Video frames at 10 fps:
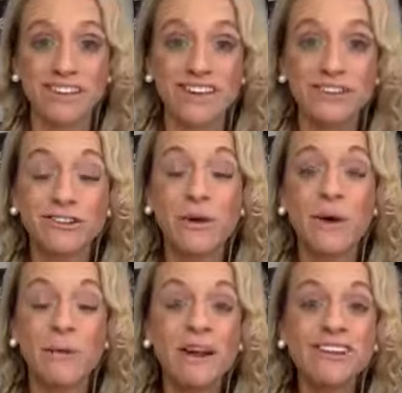And so I
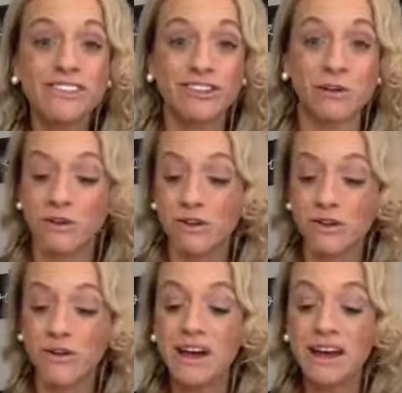wanted to share with
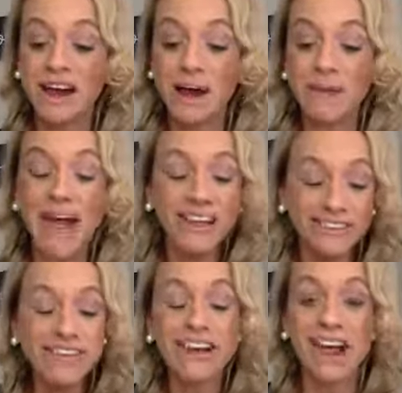you, as
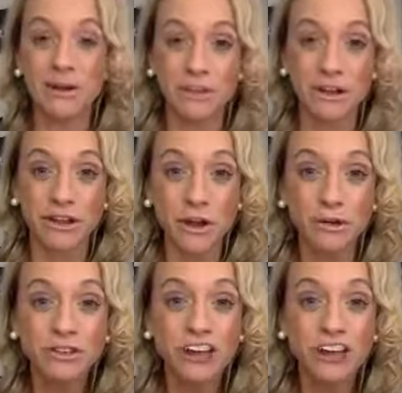an accountability coach